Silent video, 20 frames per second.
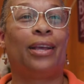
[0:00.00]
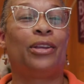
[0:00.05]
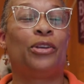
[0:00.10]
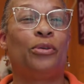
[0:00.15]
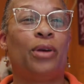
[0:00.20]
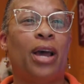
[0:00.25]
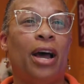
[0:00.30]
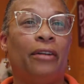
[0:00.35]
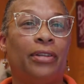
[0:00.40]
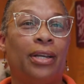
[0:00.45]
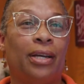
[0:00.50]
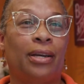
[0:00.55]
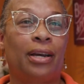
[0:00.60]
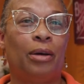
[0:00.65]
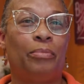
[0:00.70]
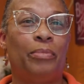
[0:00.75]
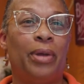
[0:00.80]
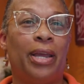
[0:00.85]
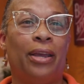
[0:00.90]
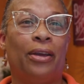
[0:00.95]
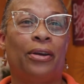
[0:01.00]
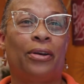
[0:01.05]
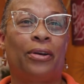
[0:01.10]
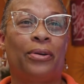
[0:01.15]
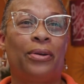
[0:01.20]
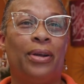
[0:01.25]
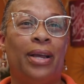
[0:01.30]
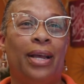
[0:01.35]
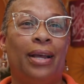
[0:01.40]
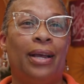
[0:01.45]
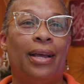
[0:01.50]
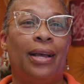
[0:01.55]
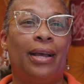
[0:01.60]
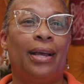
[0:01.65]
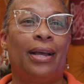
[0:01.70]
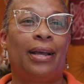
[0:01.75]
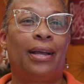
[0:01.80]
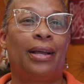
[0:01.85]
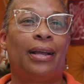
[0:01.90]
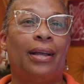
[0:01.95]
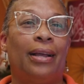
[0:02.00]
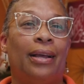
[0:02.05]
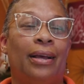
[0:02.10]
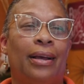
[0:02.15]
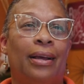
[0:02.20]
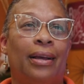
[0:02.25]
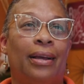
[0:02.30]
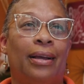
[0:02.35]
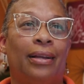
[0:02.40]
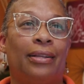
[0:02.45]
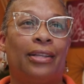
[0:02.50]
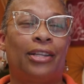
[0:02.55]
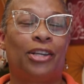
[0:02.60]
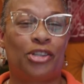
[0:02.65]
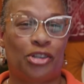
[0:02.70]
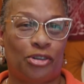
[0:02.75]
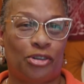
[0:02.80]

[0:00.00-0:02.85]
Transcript: You have to come here to